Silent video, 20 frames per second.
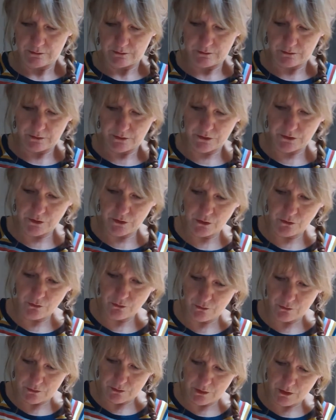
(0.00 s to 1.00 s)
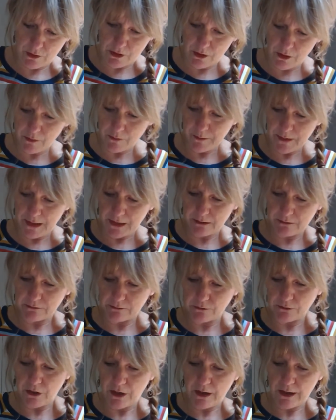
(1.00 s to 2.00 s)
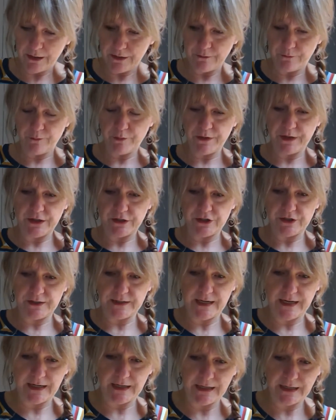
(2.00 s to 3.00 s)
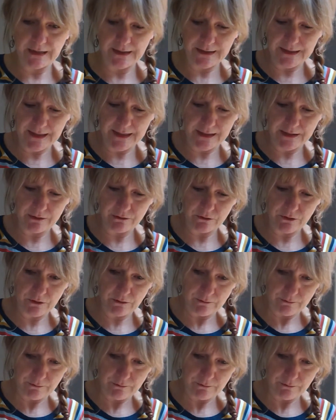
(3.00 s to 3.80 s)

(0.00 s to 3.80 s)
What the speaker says: So I'll make a lot of branches hanging down.